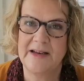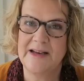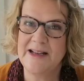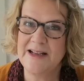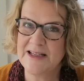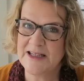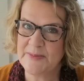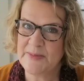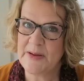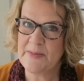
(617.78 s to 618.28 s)

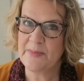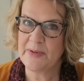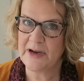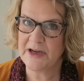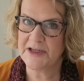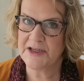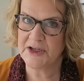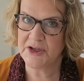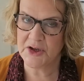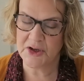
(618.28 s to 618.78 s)
Needs to be
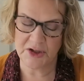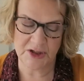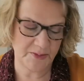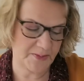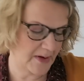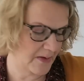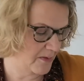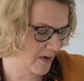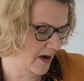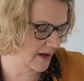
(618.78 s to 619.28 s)
bloody good to
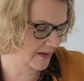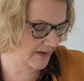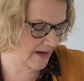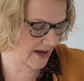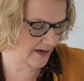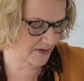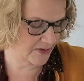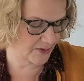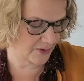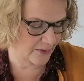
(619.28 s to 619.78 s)
be worth
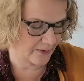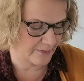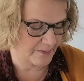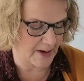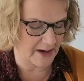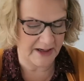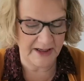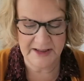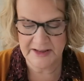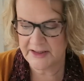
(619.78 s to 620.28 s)
that sort of
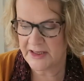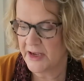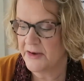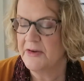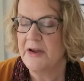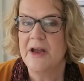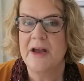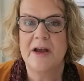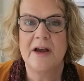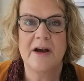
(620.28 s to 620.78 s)
money. So
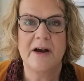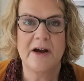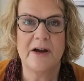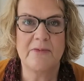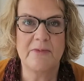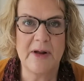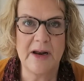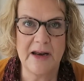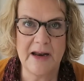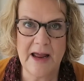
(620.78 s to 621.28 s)
I
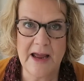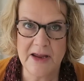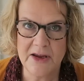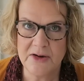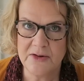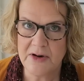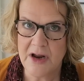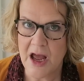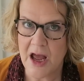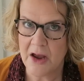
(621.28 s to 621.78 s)
will let
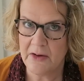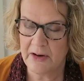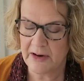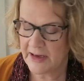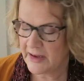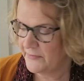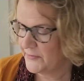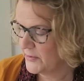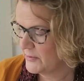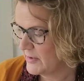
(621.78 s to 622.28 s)
you know. I'll
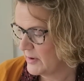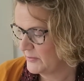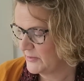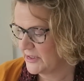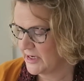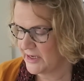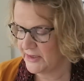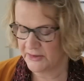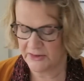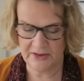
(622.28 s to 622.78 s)
give you
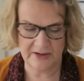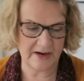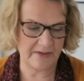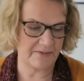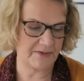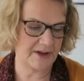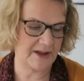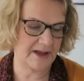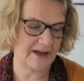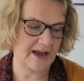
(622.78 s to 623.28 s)
updates on
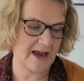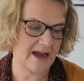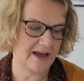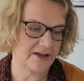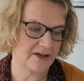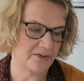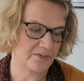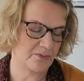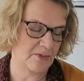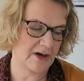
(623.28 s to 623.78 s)
everything
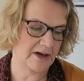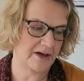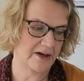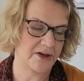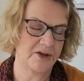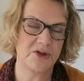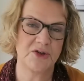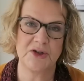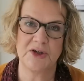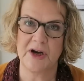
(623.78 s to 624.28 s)
as and when I
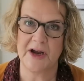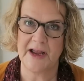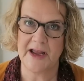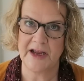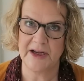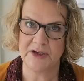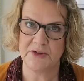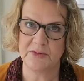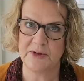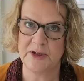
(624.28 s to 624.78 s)
try
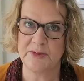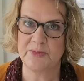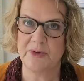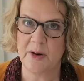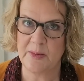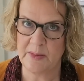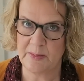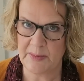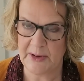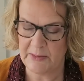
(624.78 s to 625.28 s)
it, which
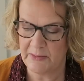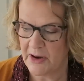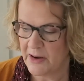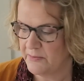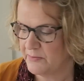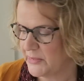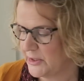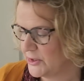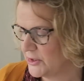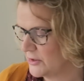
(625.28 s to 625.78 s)
probably
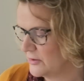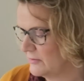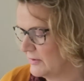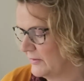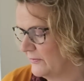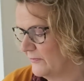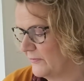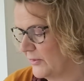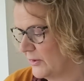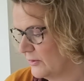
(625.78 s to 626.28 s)
won't be
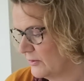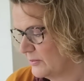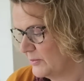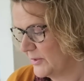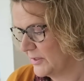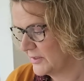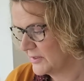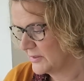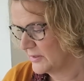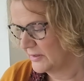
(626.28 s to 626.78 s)
during
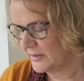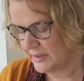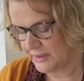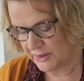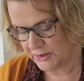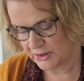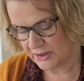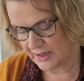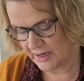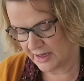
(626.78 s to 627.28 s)
Vlogmas
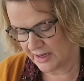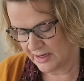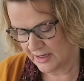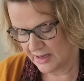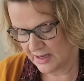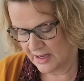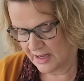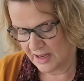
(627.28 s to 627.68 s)
initially.